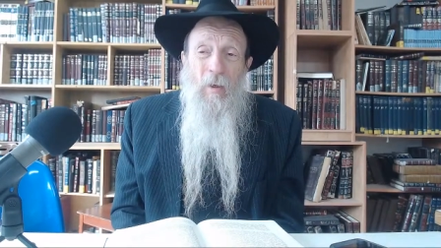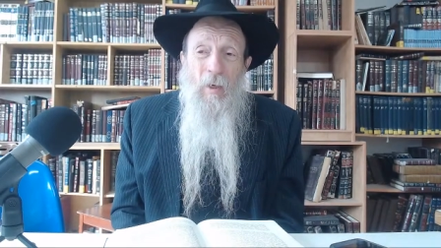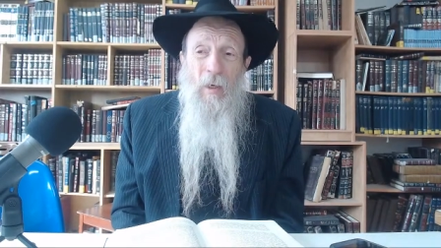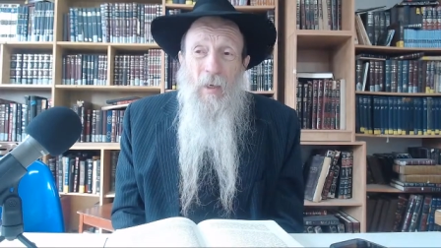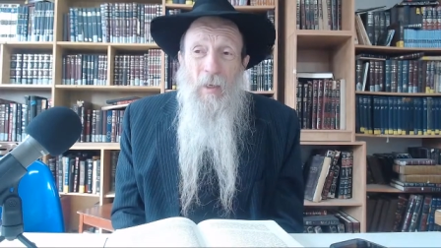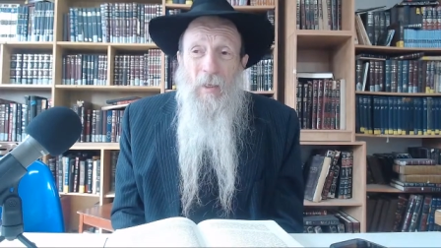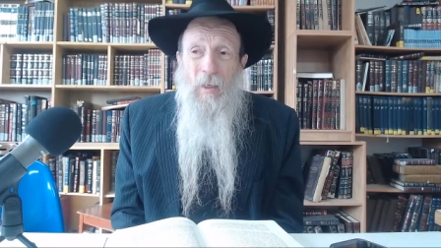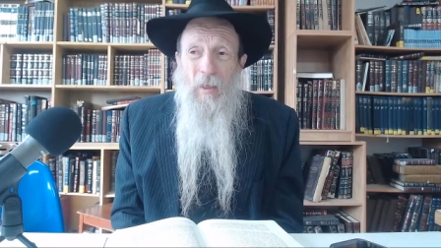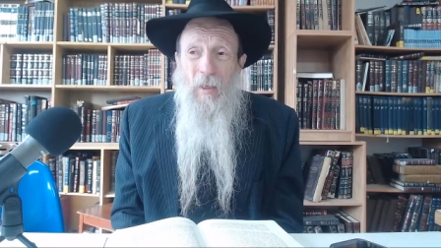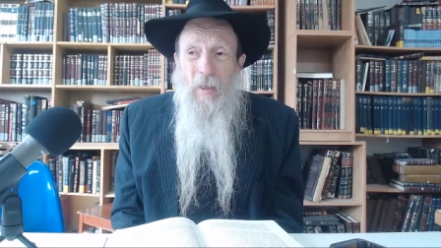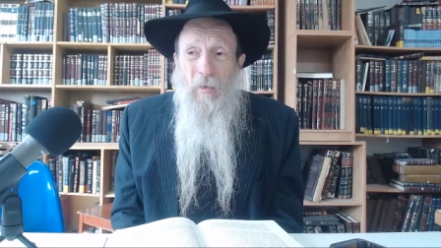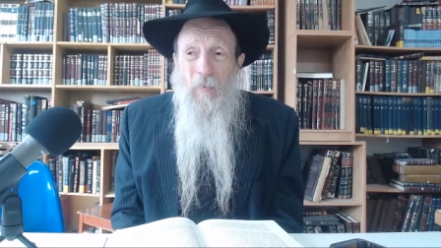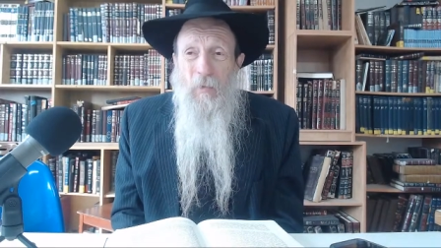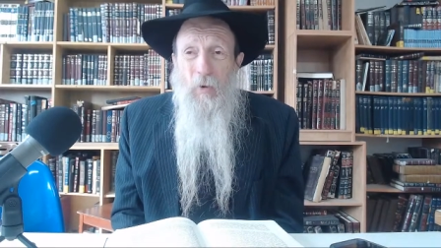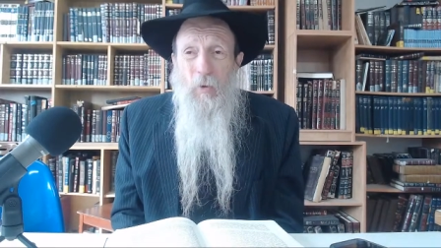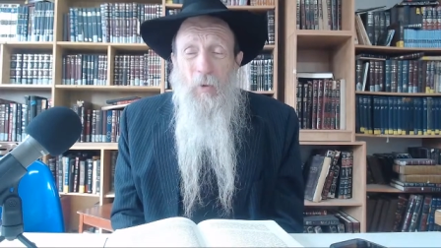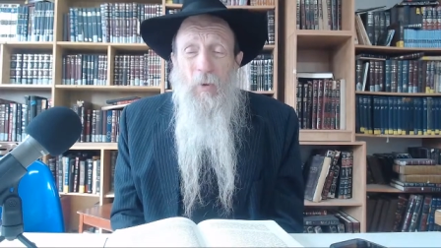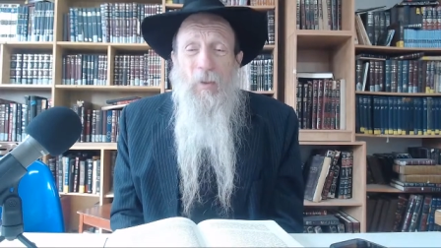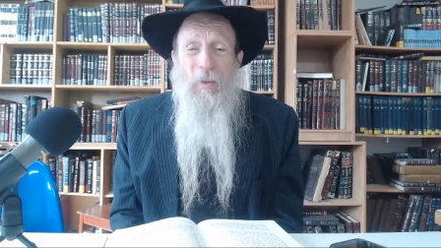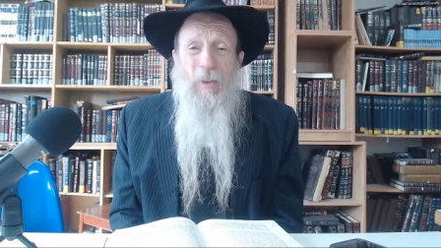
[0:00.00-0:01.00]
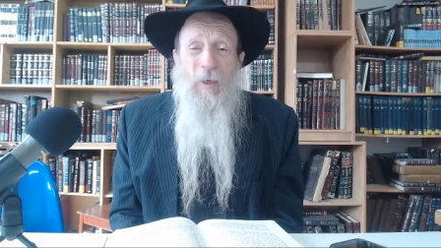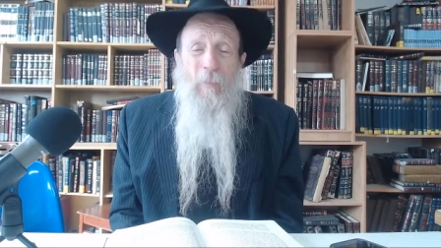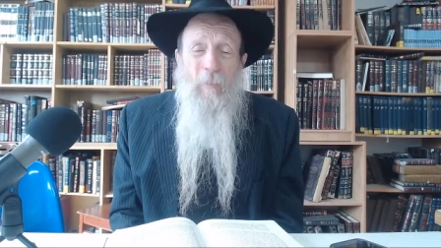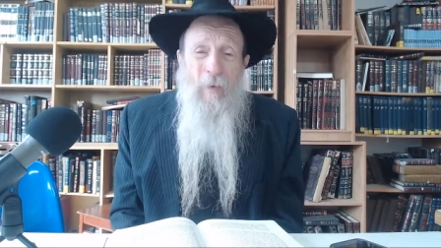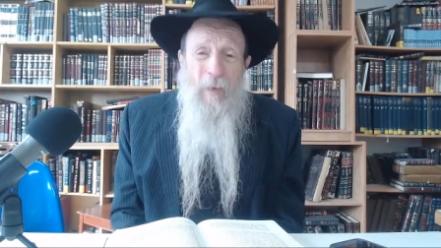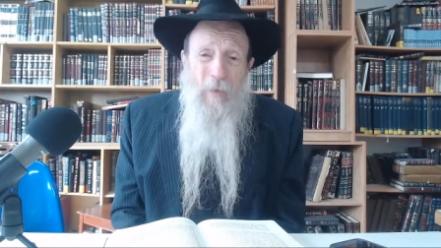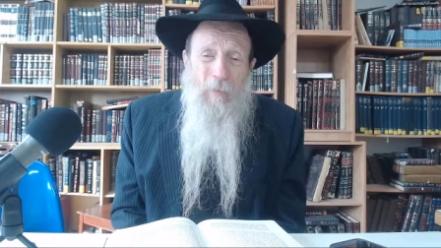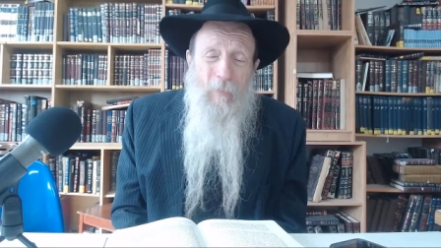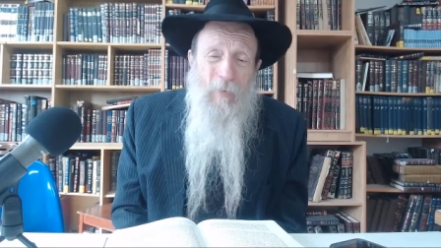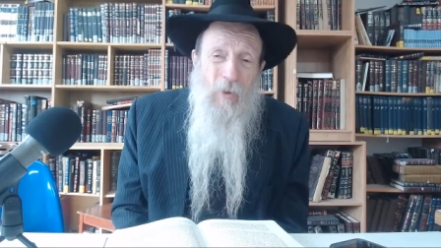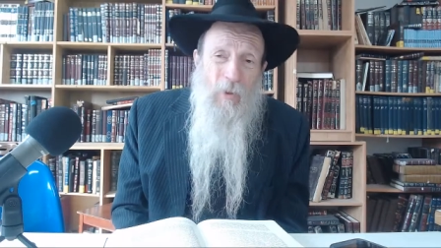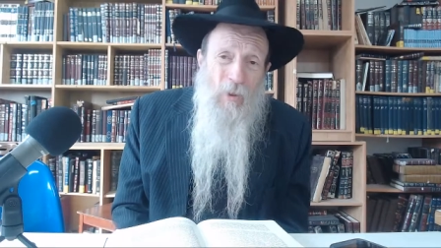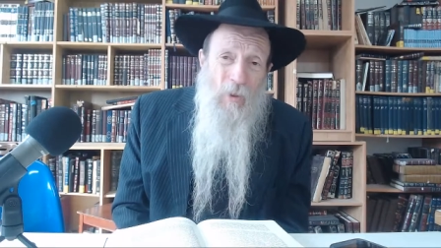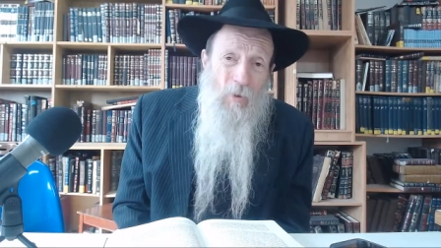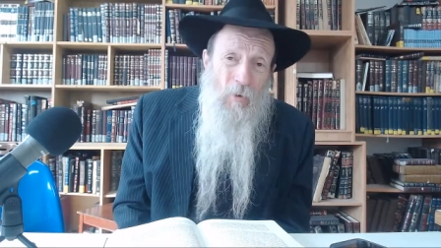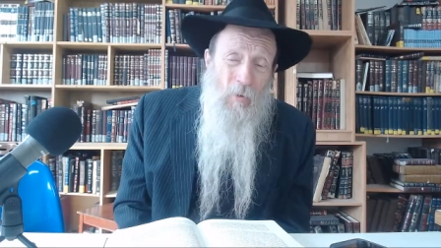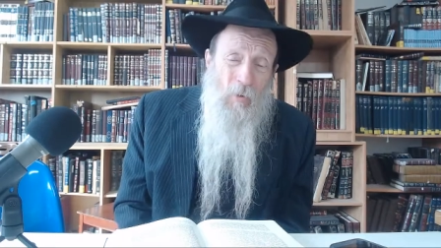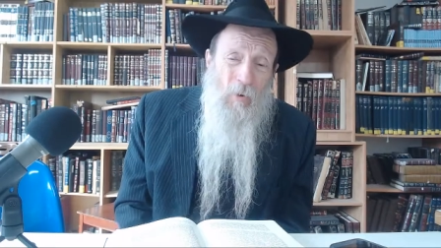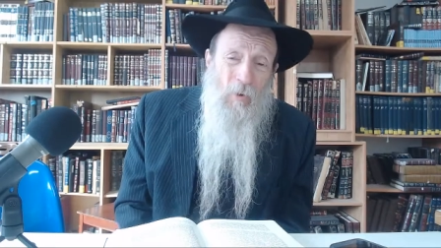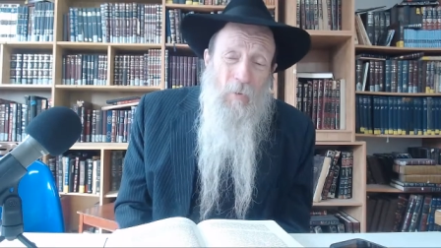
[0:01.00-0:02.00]
and even doing the commandments and
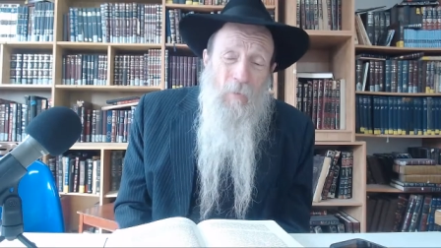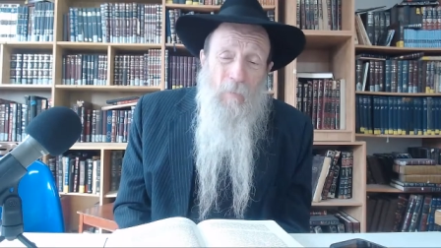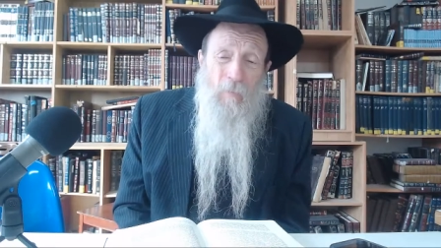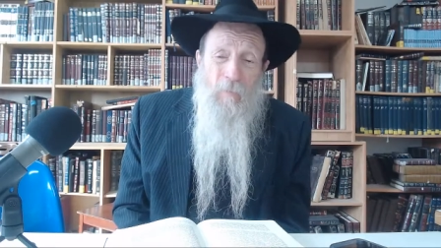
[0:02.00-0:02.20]
doing